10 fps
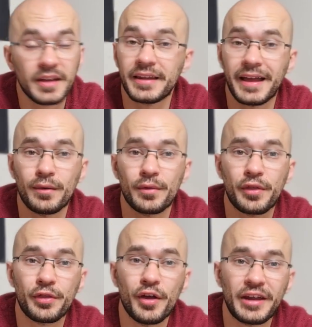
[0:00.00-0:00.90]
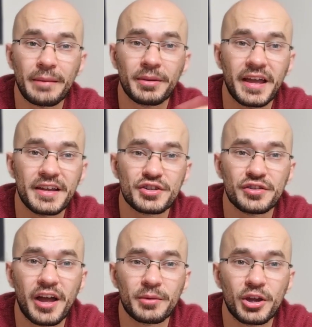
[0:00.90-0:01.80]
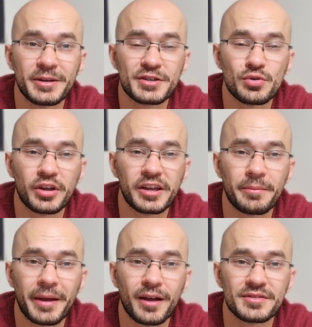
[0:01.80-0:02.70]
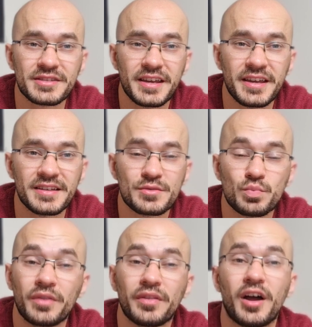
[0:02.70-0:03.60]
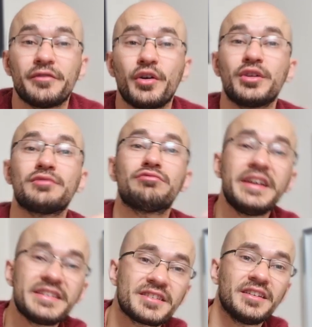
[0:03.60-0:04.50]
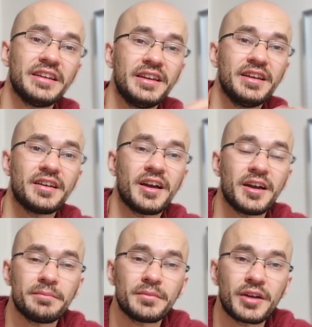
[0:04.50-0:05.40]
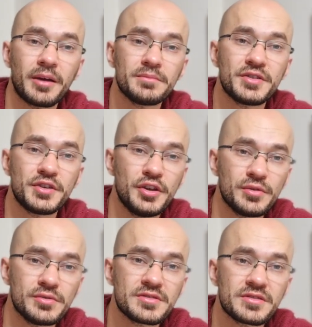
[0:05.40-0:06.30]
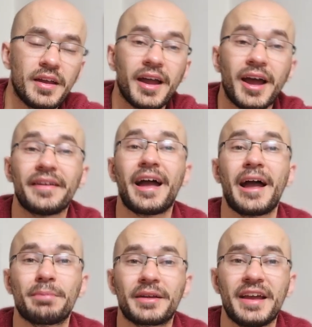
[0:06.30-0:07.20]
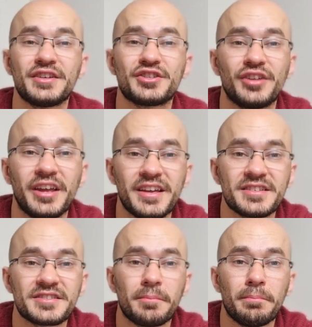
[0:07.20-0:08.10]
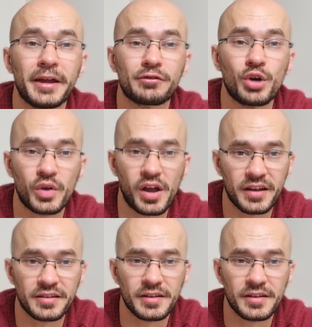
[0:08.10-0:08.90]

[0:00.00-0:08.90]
Now, the third application that I'm going to be talking about is one that I've only recently come to use, and that application is Microguide.